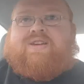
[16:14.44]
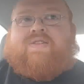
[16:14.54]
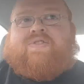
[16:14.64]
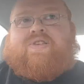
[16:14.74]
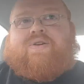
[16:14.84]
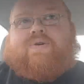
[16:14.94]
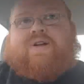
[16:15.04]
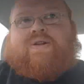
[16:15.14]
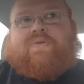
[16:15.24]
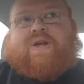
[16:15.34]
So
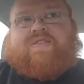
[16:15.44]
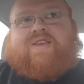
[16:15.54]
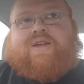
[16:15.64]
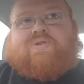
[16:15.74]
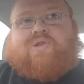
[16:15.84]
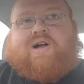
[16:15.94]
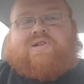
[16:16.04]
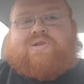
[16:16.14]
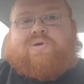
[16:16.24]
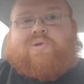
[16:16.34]
I don't think it's a huge
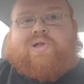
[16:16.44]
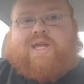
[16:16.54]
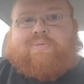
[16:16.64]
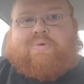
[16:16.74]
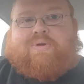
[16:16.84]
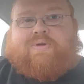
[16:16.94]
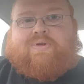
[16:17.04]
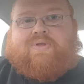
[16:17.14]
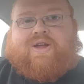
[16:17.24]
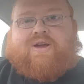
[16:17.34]
logical leap
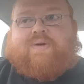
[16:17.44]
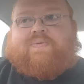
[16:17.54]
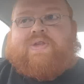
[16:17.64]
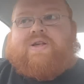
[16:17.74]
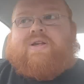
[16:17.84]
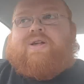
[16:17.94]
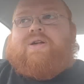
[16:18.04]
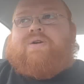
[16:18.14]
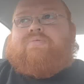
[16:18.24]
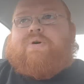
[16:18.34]
there.
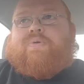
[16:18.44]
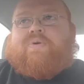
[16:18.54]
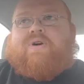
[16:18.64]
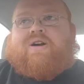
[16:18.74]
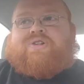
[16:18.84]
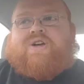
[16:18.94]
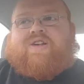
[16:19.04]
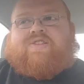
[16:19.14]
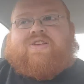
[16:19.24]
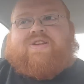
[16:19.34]
Well, with the
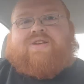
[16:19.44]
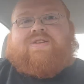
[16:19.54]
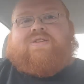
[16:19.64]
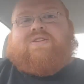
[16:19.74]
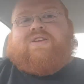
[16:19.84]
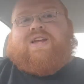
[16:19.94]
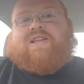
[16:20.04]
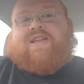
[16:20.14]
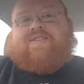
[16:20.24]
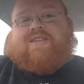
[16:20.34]
Rakshasa,
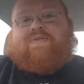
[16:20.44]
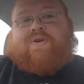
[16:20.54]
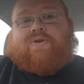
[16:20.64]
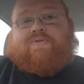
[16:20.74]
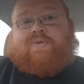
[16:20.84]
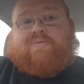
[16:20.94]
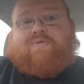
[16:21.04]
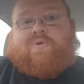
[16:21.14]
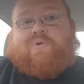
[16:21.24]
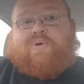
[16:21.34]
unless they've heard of them
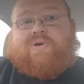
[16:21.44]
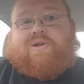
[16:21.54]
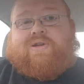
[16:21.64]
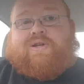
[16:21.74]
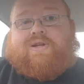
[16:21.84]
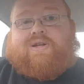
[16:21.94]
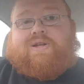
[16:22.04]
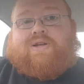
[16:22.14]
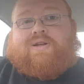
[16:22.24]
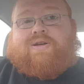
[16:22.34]
before,
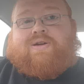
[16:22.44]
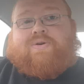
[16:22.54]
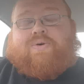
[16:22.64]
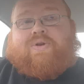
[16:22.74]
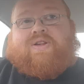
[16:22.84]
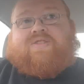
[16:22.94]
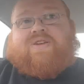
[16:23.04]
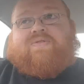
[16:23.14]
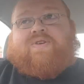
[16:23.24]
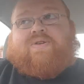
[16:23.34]
or unless
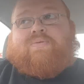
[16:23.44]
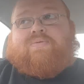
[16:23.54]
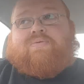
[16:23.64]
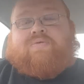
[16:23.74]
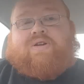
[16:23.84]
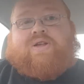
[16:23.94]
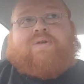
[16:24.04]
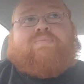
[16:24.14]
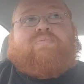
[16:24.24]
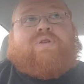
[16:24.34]
they've, really
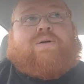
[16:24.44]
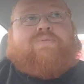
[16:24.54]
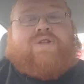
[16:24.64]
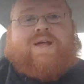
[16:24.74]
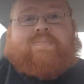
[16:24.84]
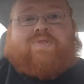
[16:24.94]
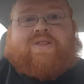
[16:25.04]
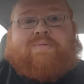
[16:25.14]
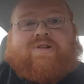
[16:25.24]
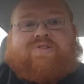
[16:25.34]
plumbed the depths of the
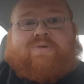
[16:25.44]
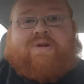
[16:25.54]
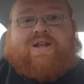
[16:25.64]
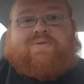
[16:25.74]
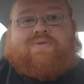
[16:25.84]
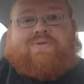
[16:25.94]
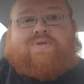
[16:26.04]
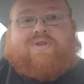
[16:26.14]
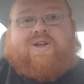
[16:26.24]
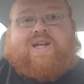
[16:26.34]
monster manual,
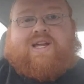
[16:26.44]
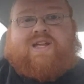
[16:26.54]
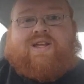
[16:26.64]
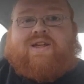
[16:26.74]
like,